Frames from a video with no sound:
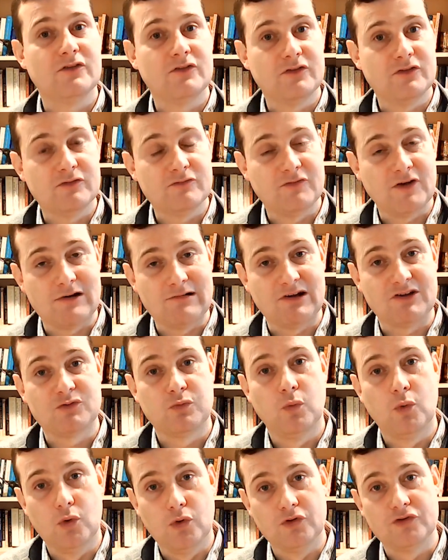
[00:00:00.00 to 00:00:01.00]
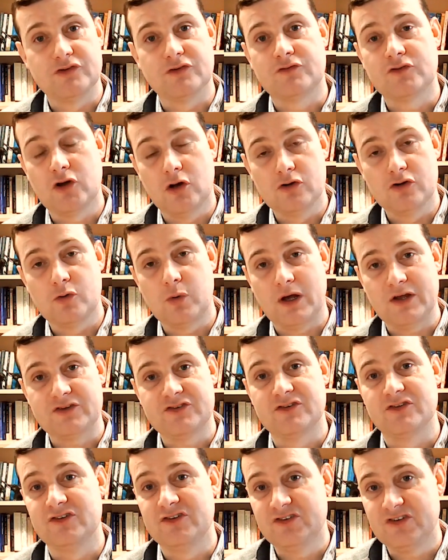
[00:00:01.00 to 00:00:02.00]
various wars of conquest
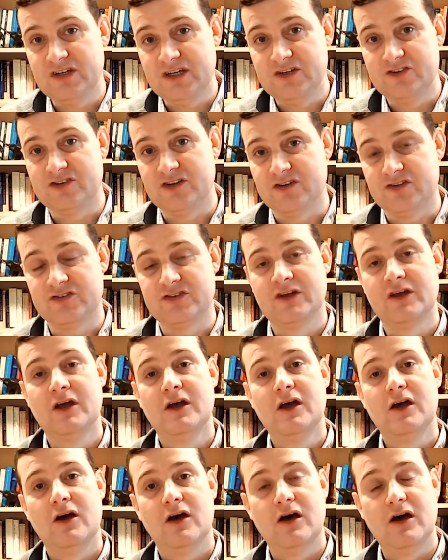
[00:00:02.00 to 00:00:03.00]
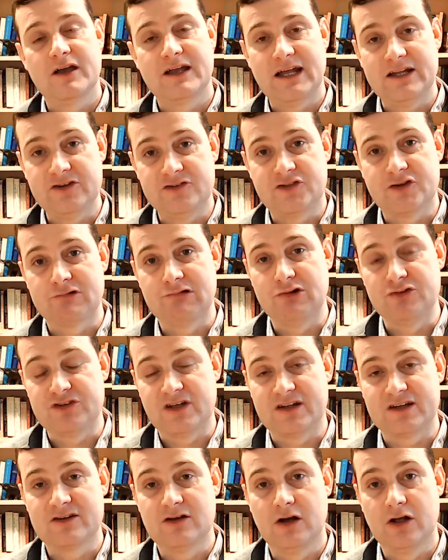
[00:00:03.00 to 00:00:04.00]
and sieges against the
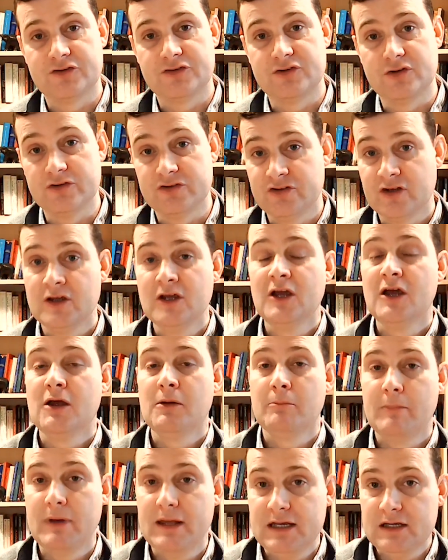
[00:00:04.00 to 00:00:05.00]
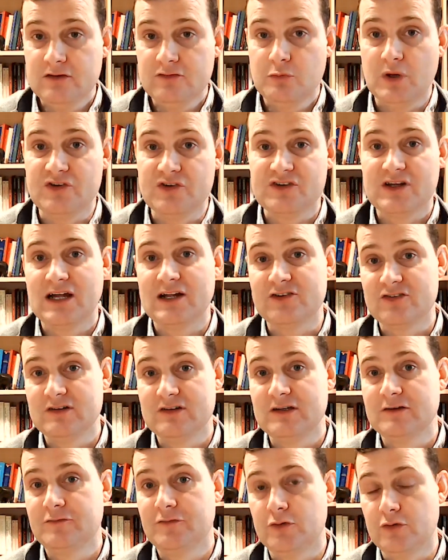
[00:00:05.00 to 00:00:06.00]
Crusader castles, many of which actually
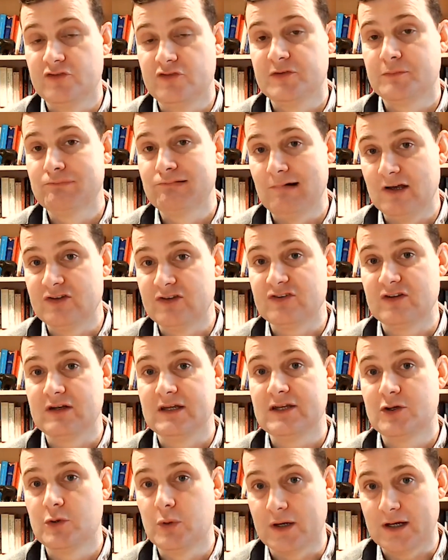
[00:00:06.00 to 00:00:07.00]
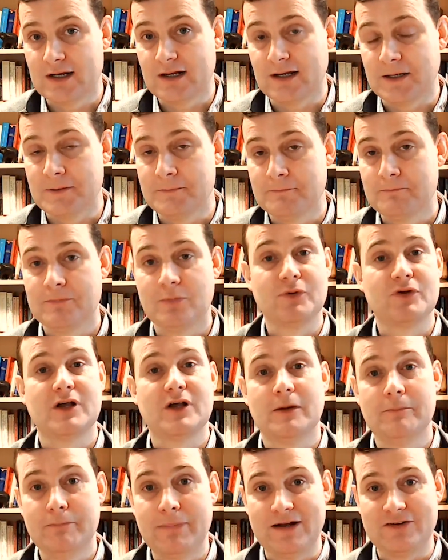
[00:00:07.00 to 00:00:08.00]
fall surprisingly quickly. But we'll
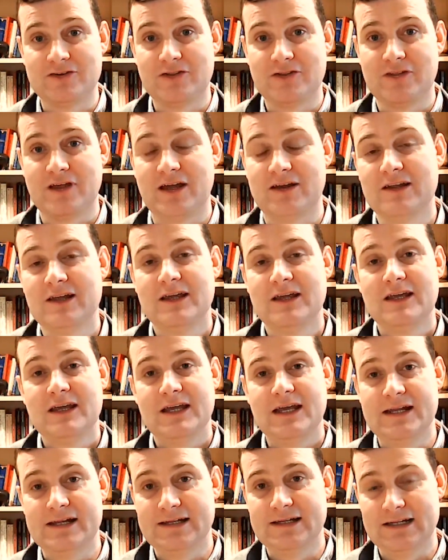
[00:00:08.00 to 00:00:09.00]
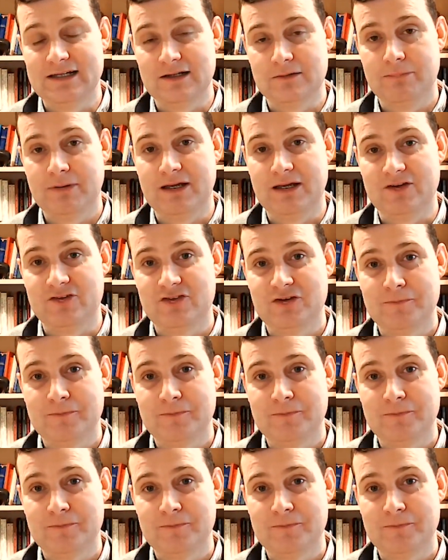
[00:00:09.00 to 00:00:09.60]
come back to that in a little bit.